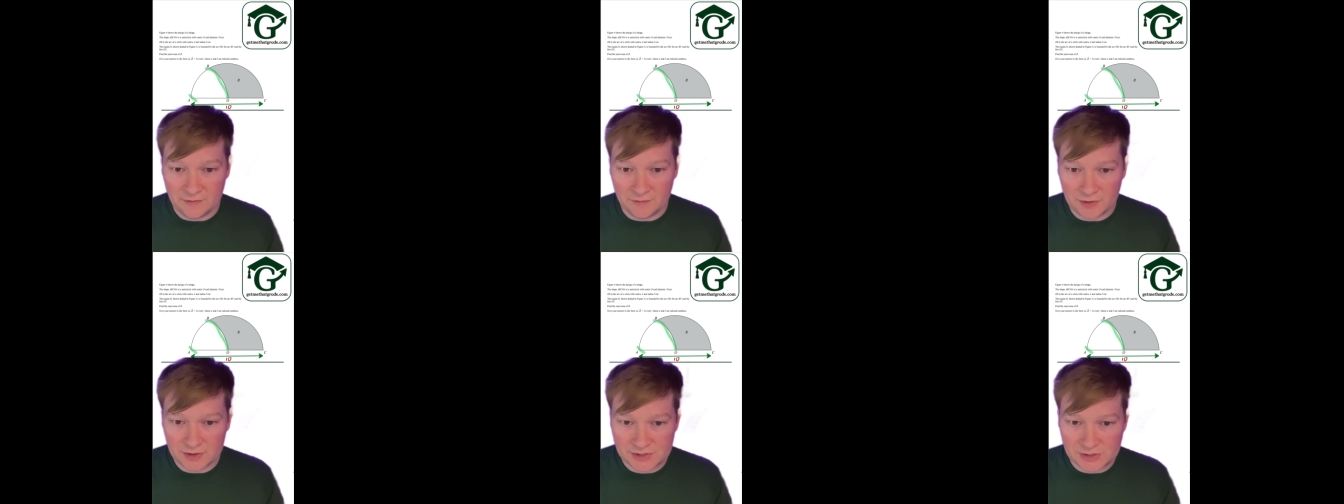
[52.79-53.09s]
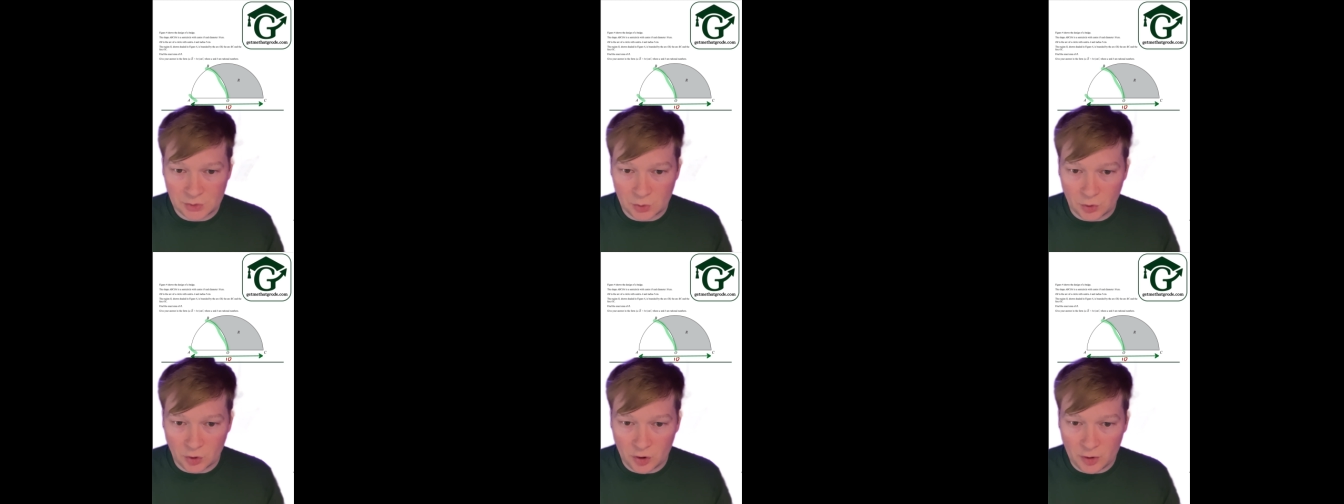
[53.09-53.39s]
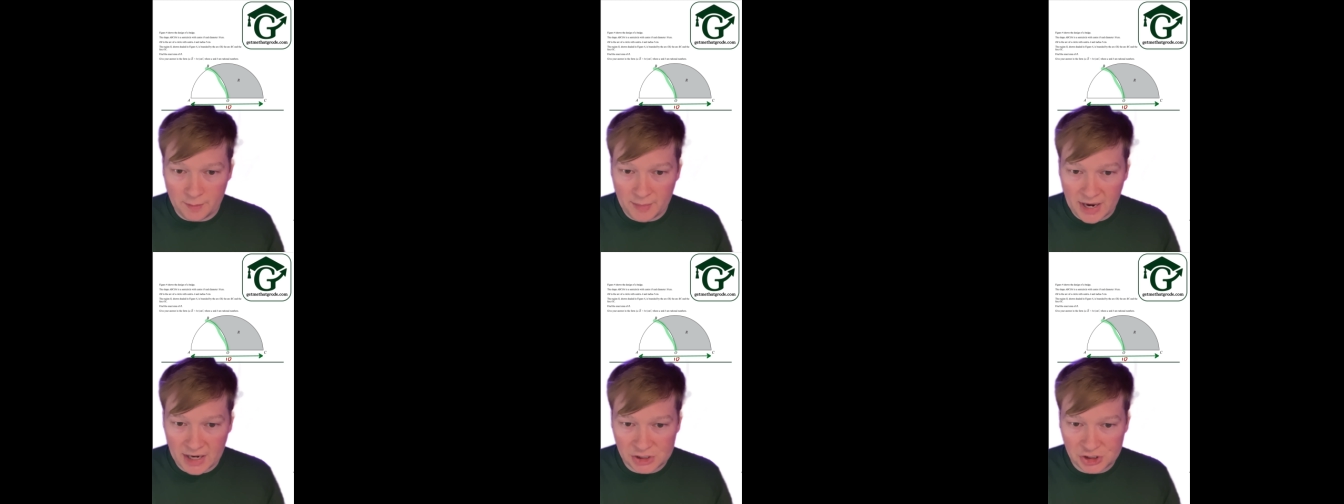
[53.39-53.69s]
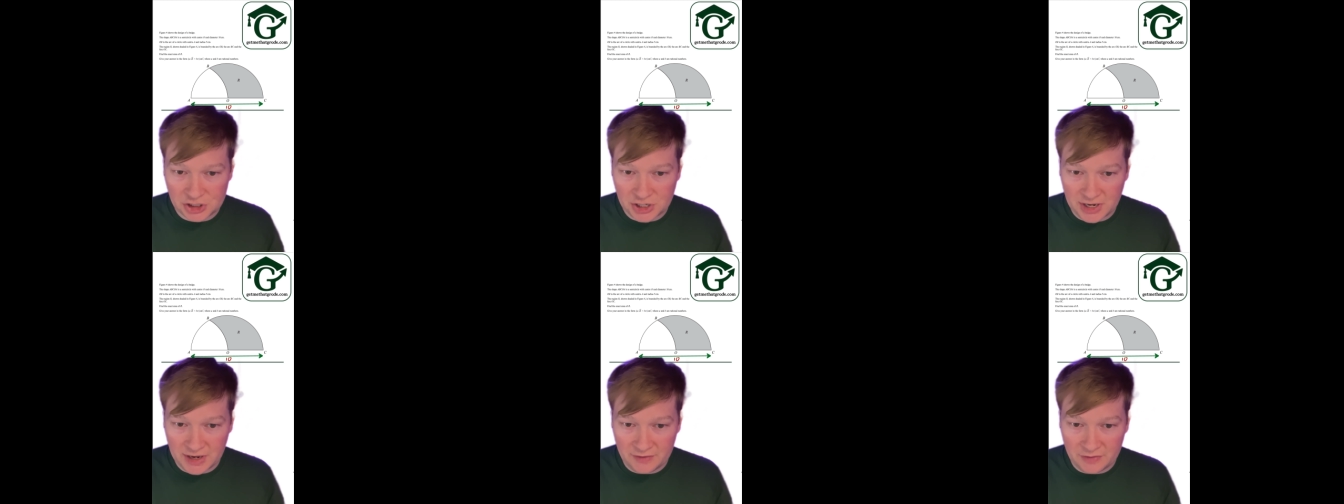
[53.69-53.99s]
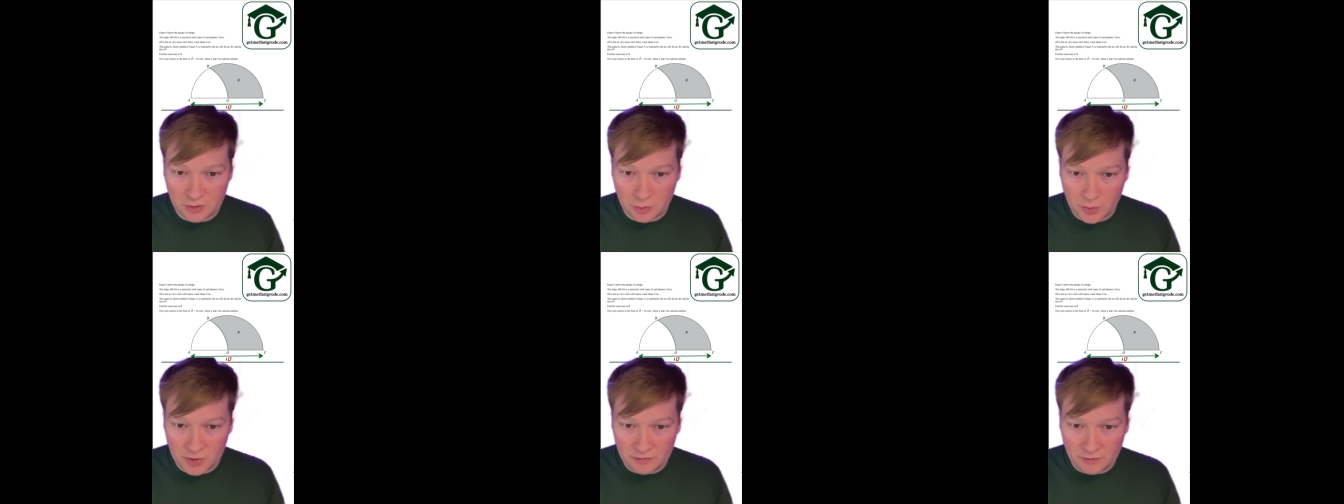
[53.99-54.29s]
So we're imagining that
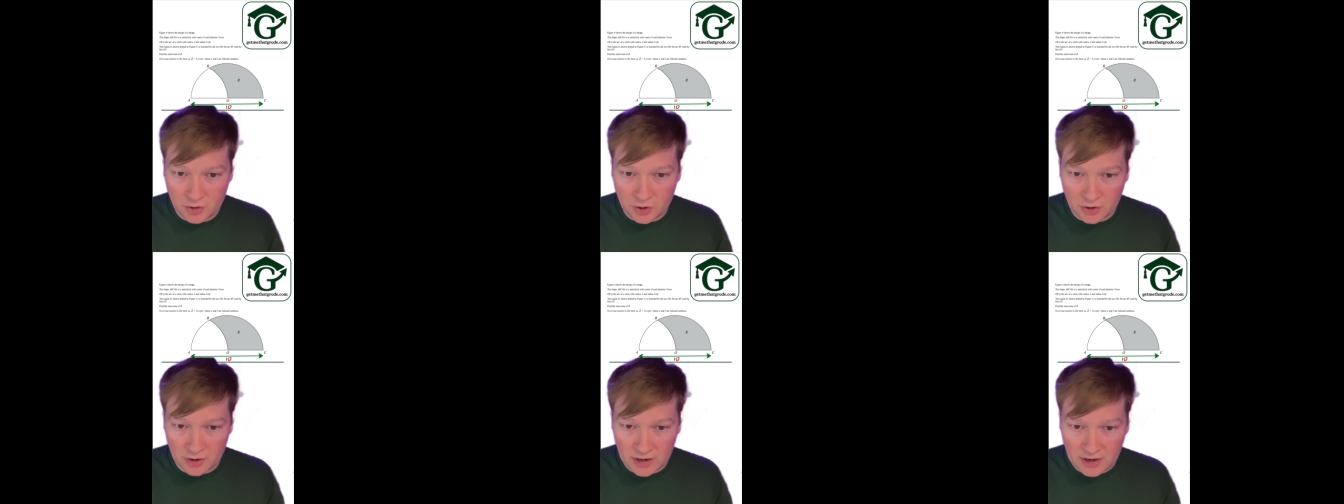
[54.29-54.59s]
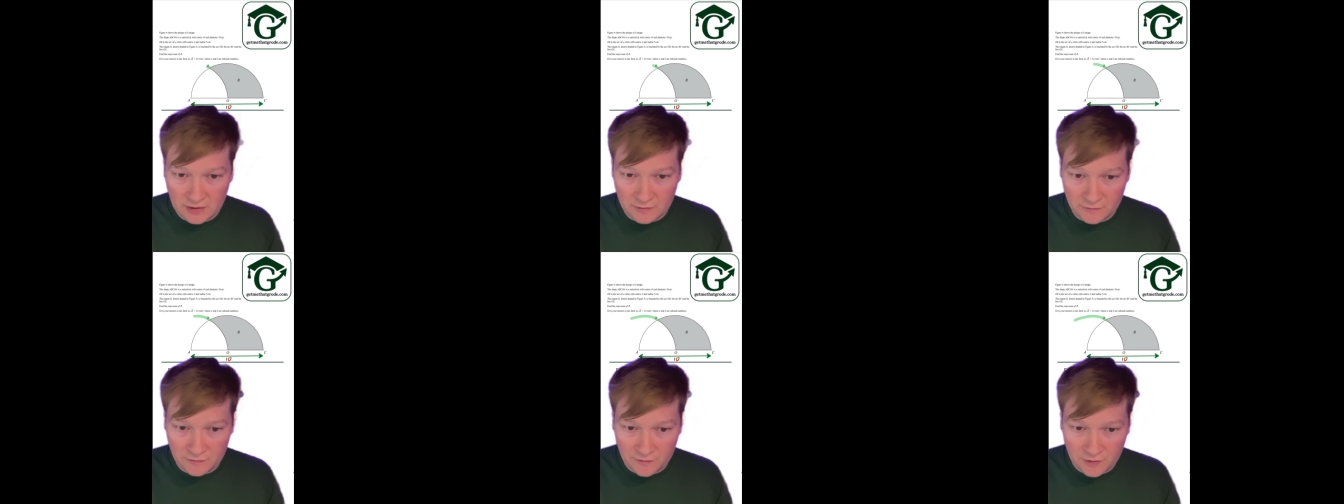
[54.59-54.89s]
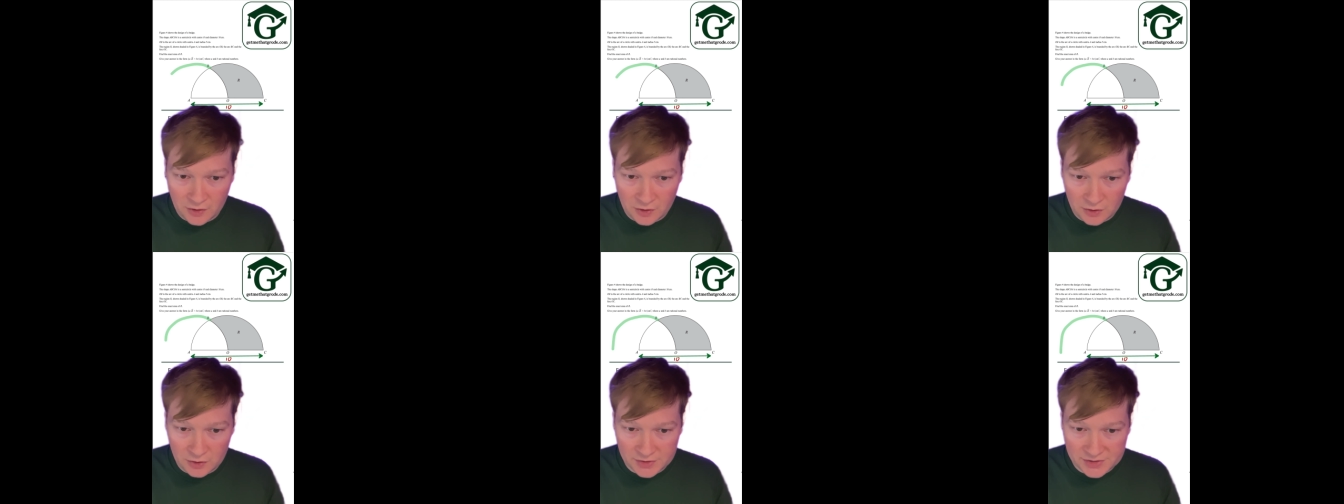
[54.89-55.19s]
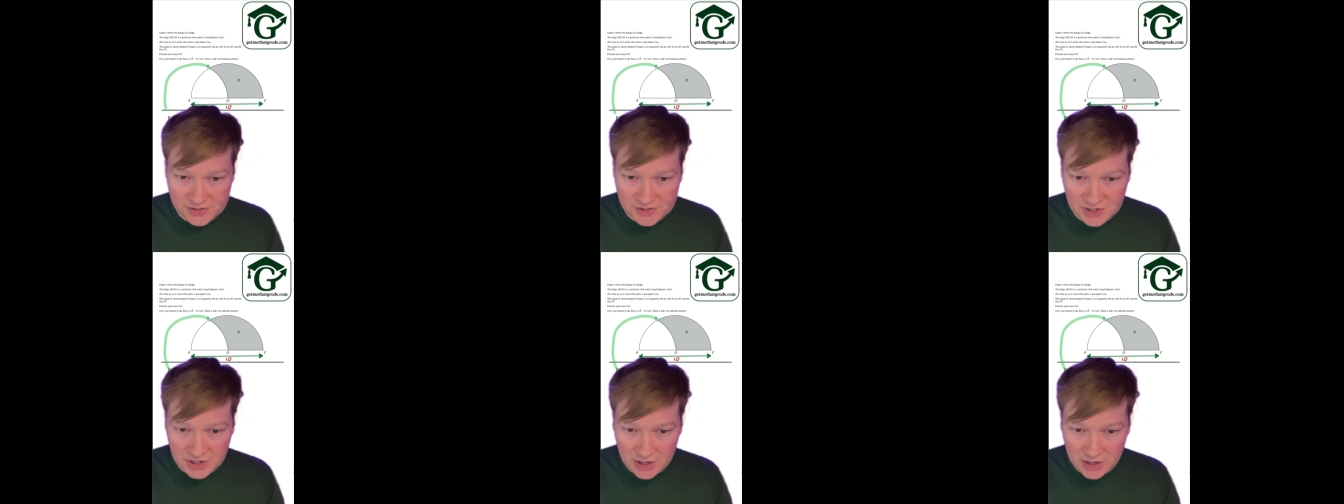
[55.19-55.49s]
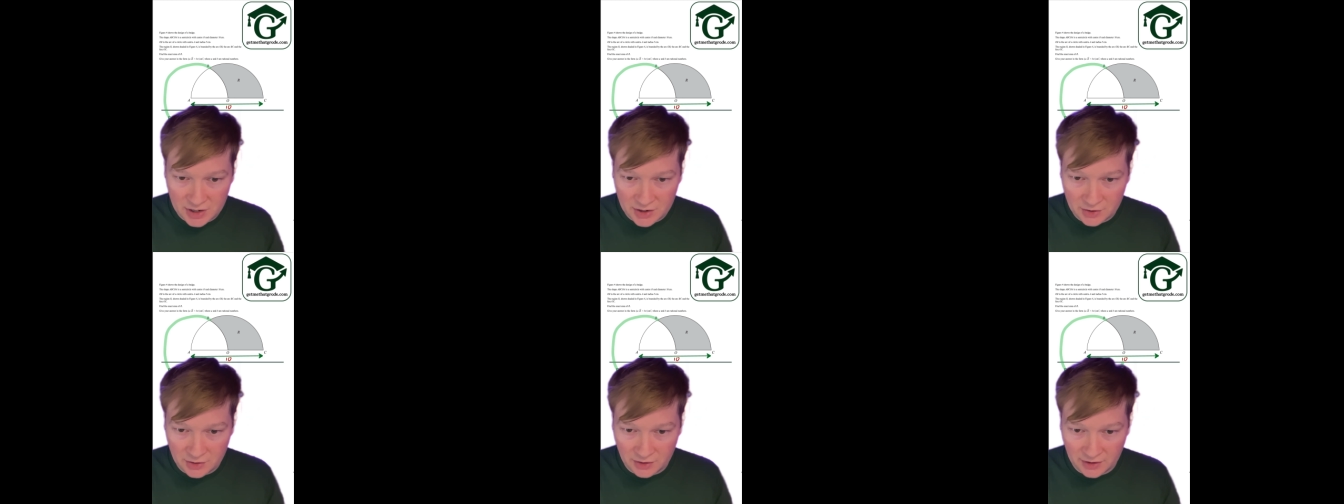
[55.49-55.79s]
we've got a full
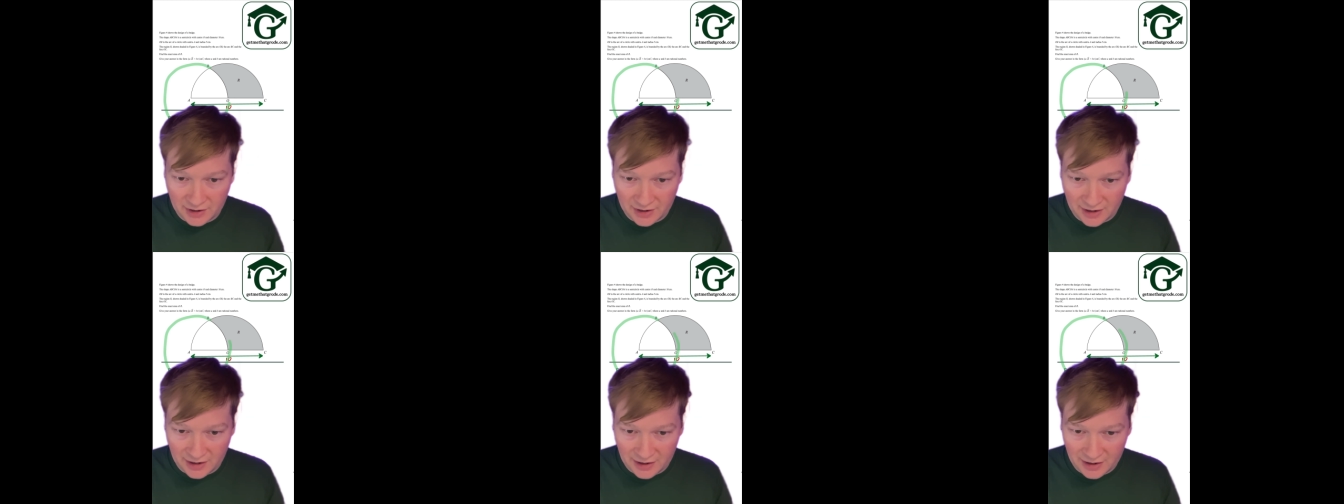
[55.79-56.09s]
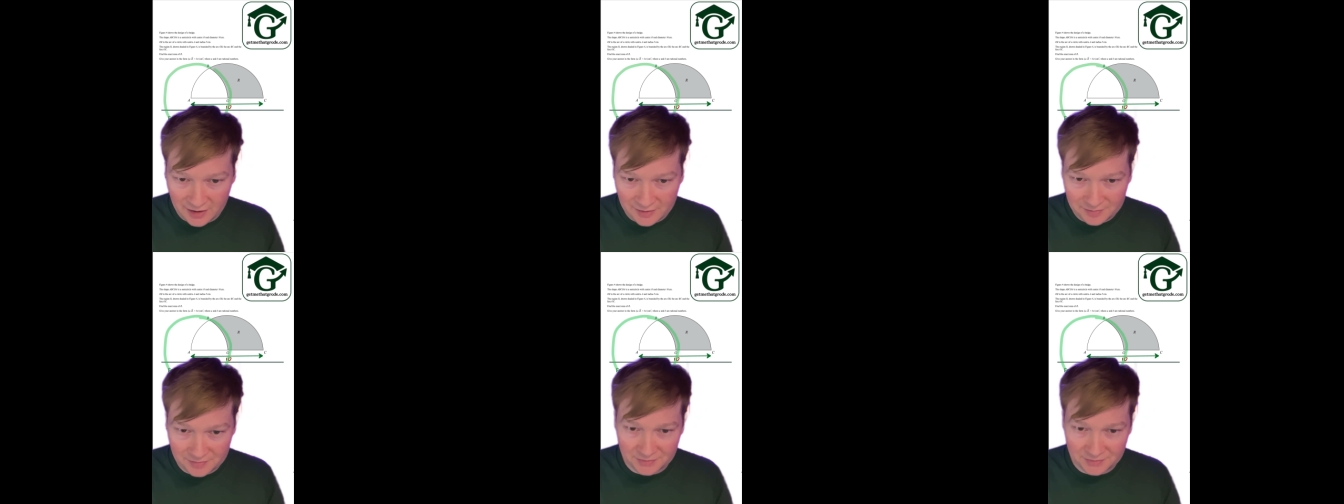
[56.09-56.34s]
circle here.